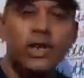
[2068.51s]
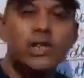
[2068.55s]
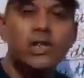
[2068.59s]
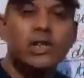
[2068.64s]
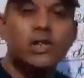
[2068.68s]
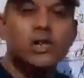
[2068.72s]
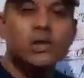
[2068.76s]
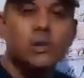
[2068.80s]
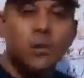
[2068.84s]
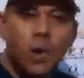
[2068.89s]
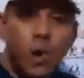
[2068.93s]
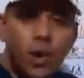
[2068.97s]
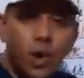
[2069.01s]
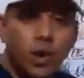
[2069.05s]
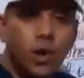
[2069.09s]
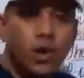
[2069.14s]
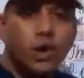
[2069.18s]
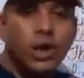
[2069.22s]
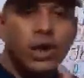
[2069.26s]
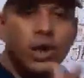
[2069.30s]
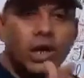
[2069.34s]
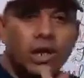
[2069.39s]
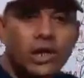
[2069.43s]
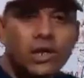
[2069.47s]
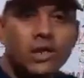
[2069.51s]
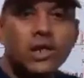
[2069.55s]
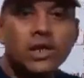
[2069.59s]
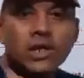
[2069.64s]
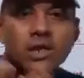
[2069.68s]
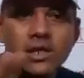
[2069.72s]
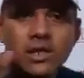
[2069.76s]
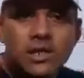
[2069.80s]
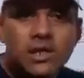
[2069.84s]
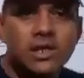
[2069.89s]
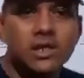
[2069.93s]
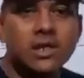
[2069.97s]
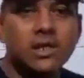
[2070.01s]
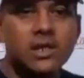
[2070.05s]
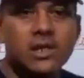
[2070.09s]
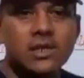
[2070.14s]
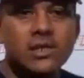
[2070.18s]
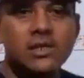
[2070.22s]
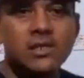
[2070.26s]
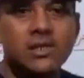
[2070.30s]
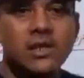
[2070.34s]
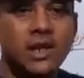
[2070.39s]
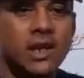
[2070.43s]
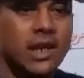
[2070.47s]
small
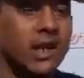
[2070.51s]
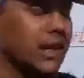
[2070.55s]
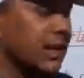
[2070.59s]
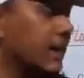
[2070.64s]
countries.